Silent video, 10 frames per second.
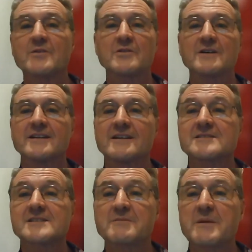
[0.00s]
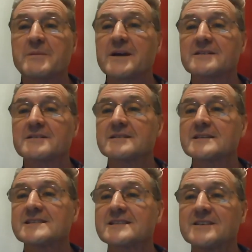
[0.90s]
All right, now I've just got to remember how to do
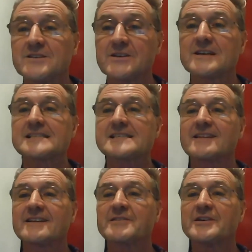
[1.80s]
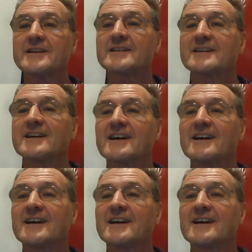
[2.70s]
this. Can you guys see that all right?